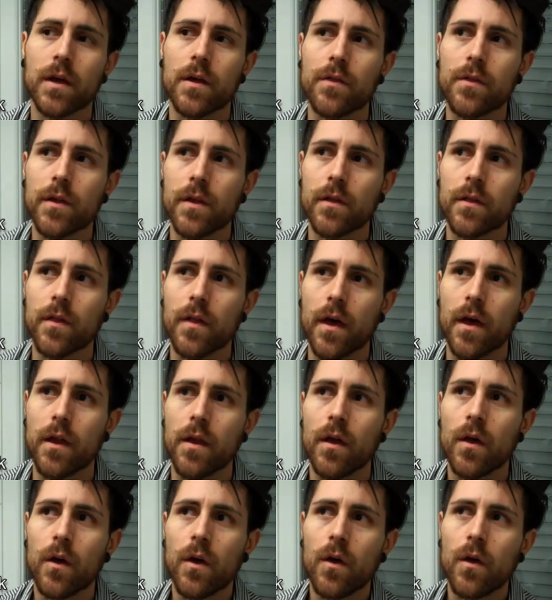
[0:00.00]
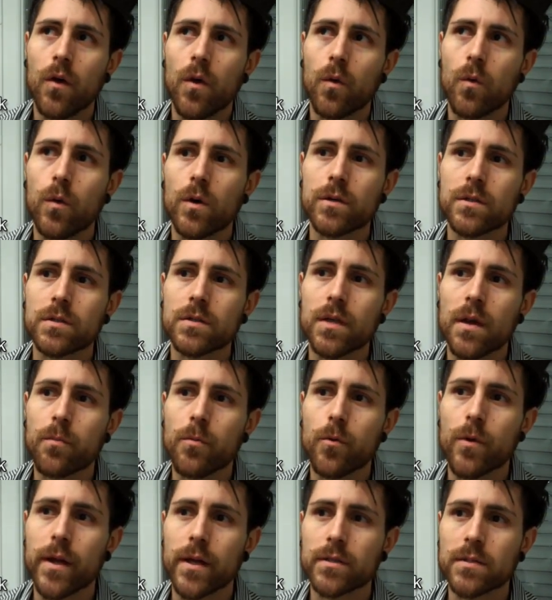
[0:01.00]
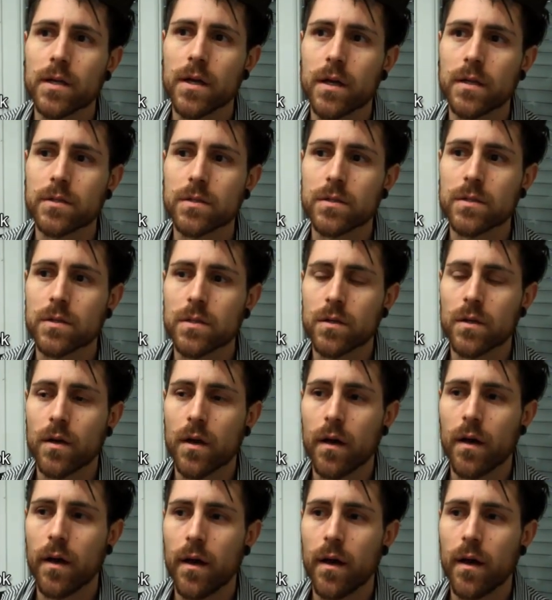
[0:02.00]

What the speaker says: I think that what separates us